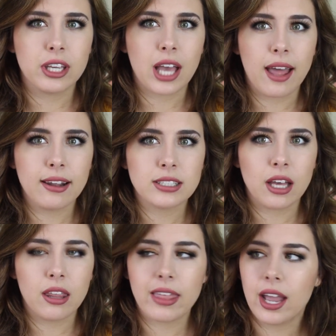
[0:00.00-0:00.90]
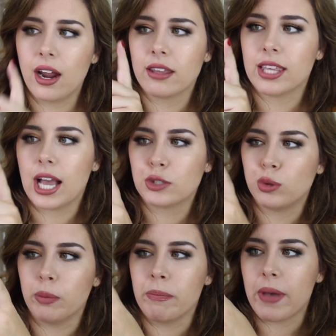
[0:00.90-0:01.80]
can kind of tell there, the
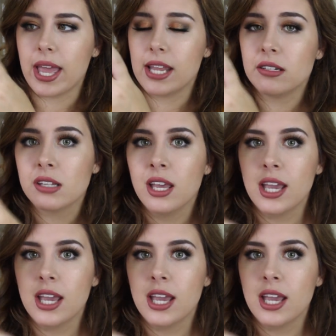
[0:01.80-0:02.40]
actual bend